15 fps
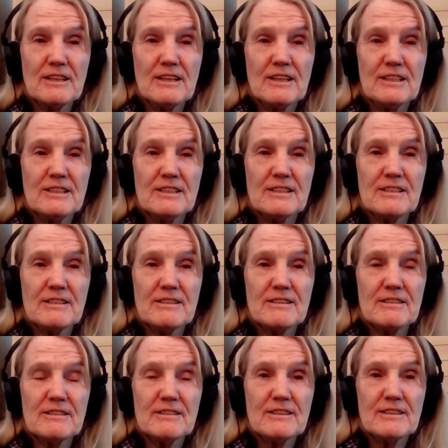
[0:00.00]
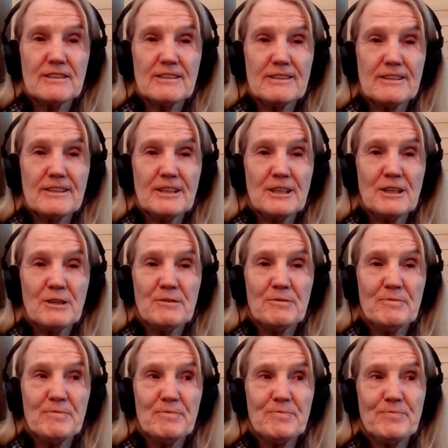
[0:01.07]
And
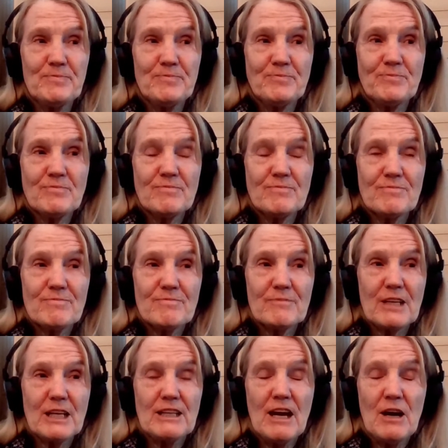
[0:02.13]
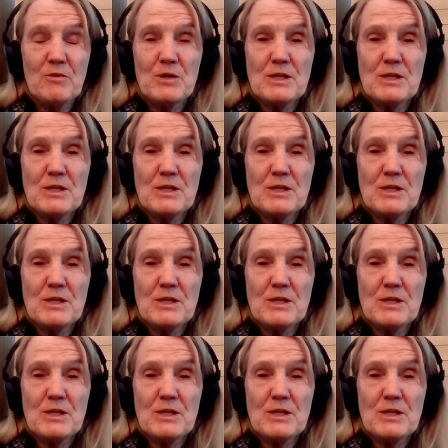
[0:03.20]
that